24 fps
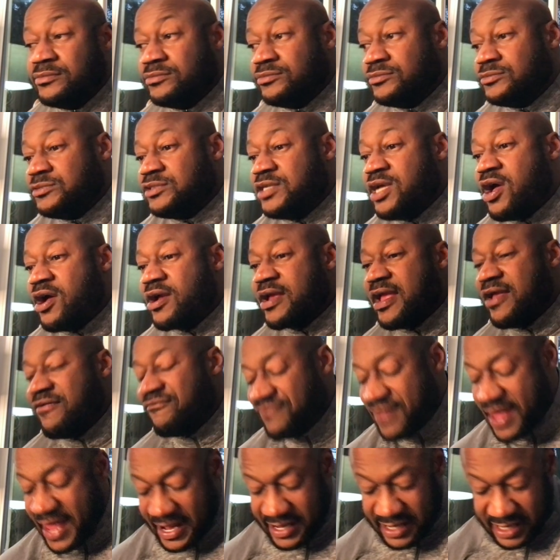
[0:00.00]
Y'all can't
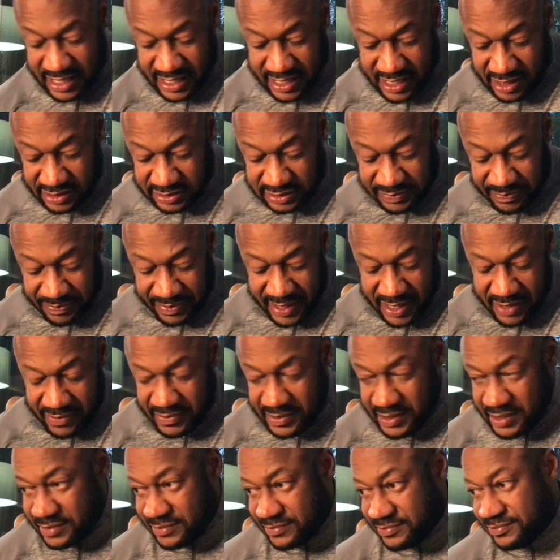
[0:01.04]
find nothing else to play
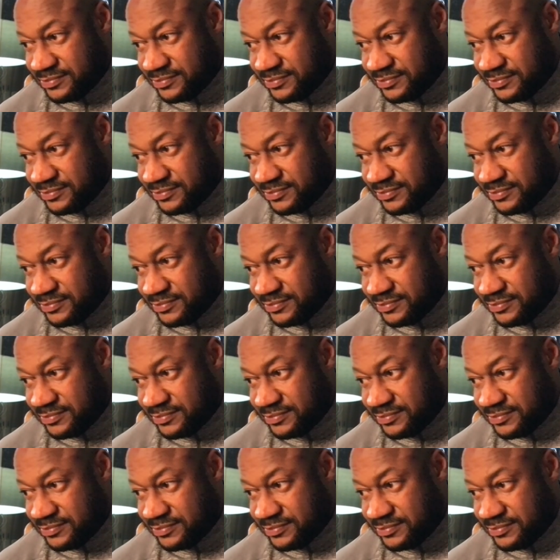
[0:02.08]
with.